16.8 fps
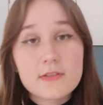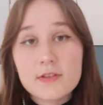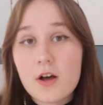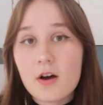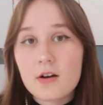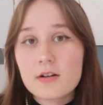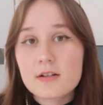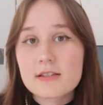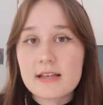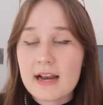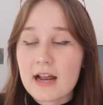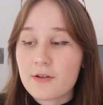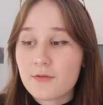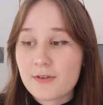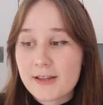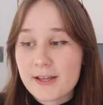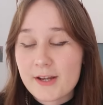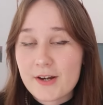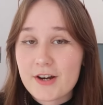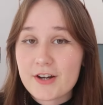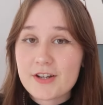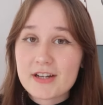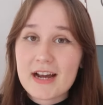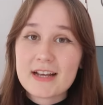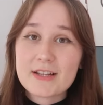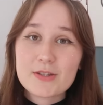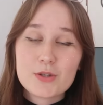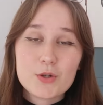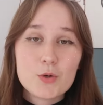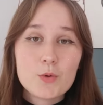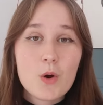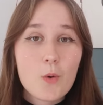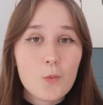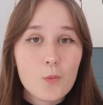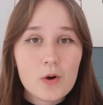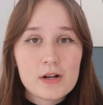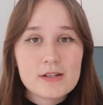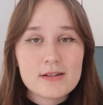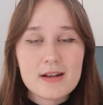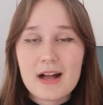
vlogs that I really encourage you guys to watch.